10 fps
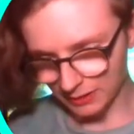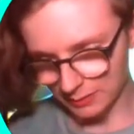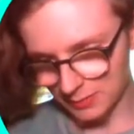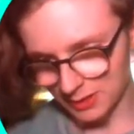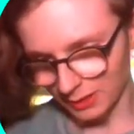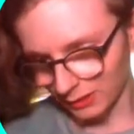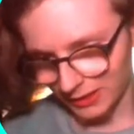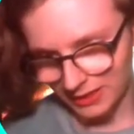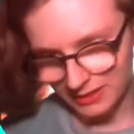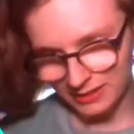I'm
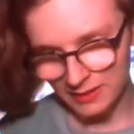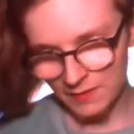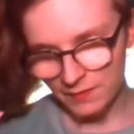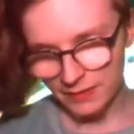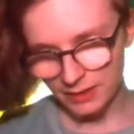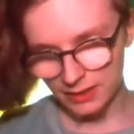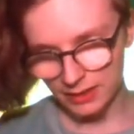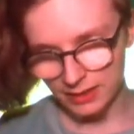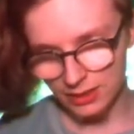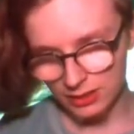sorry.
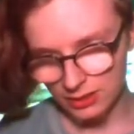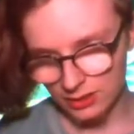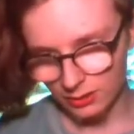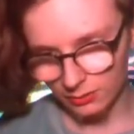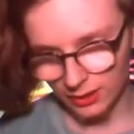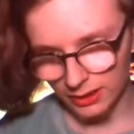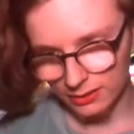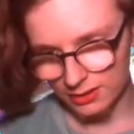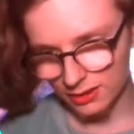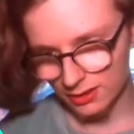I just don't like
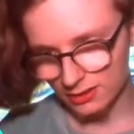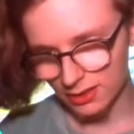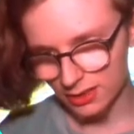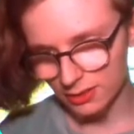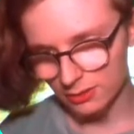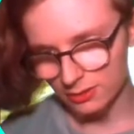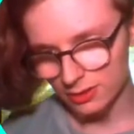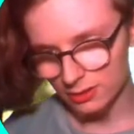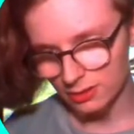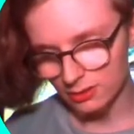the sauce they
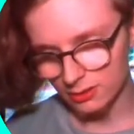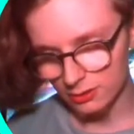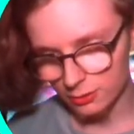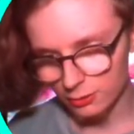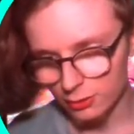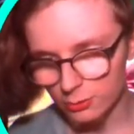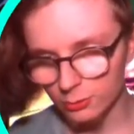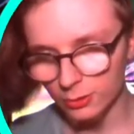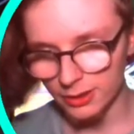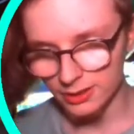used. It's too
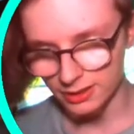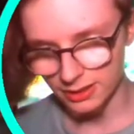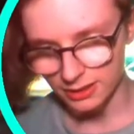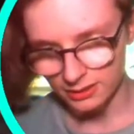greasy.